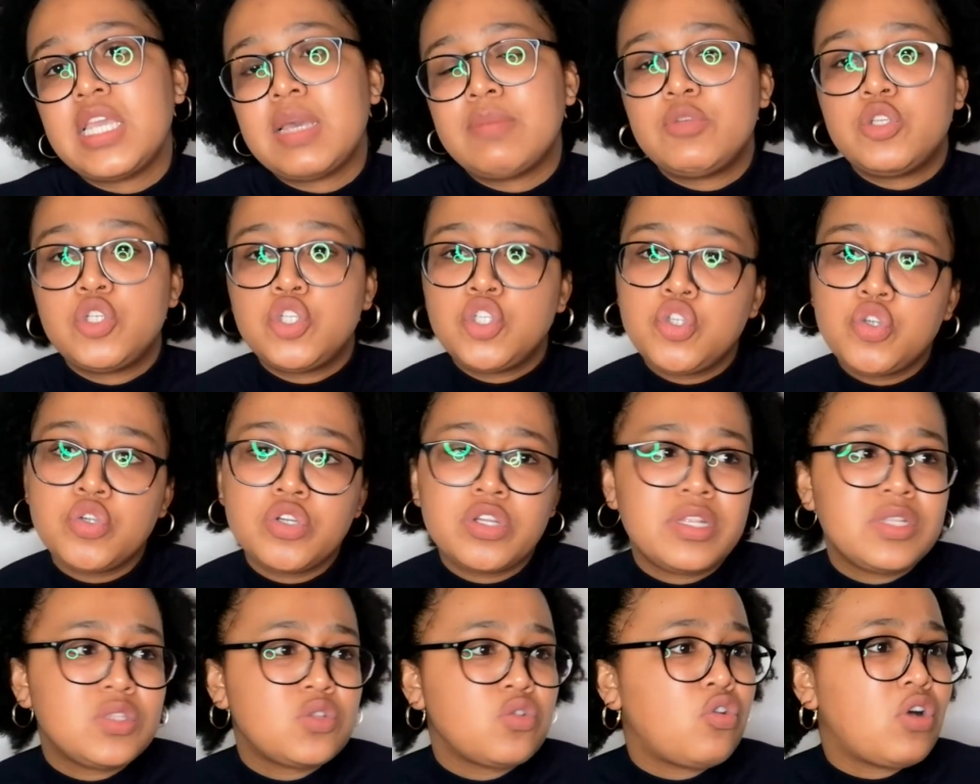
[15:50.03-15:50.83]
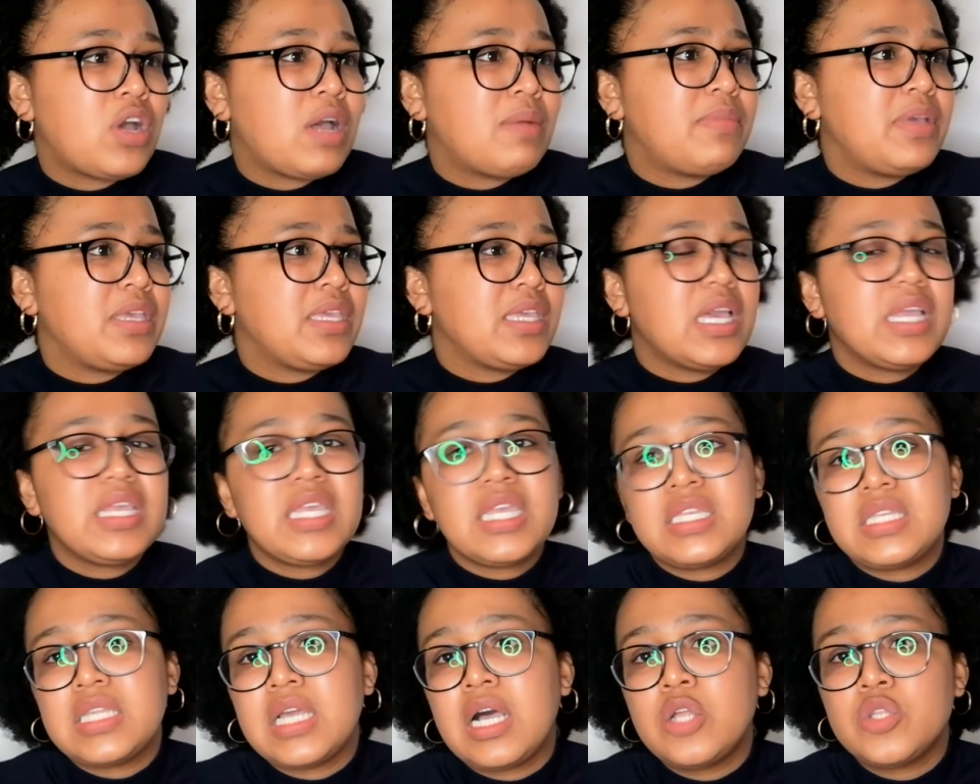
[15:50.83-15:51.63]
I'm a student or I'm a young
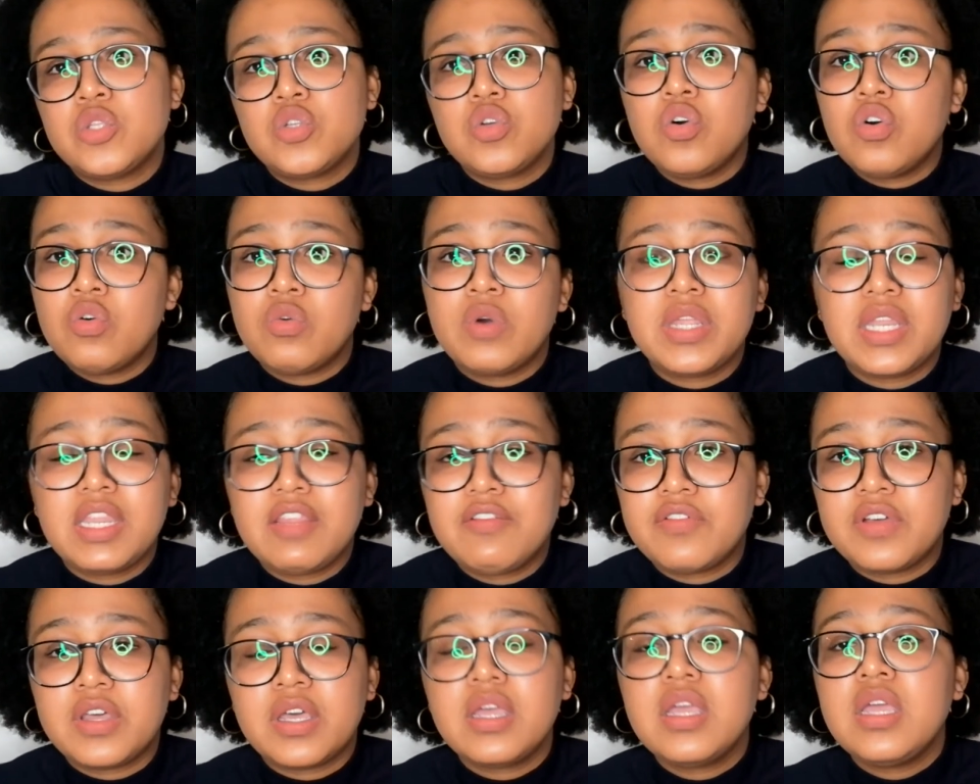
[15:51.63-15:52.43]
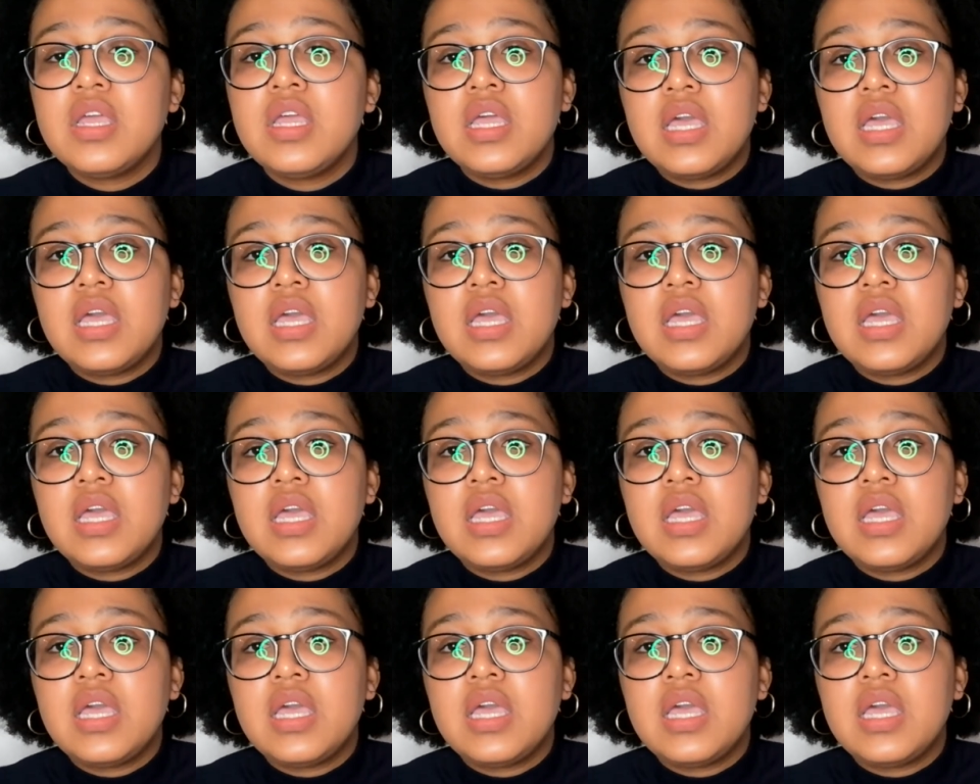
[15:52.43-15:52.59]
adult or whatever,